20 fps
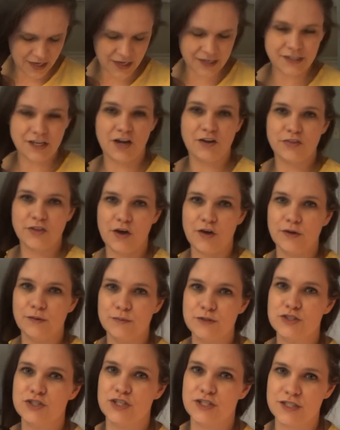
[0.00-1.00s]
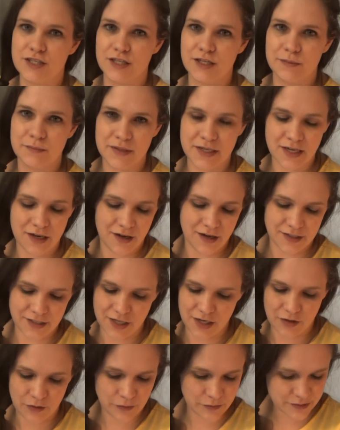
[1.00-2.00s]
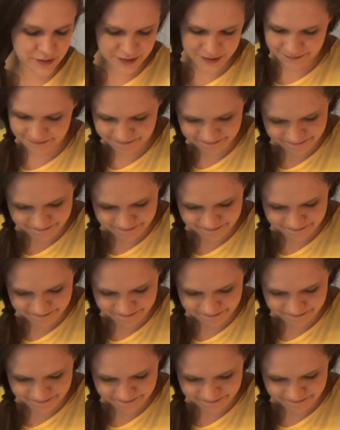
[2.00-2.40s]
And y'all thought it was just gonna be hot dogs.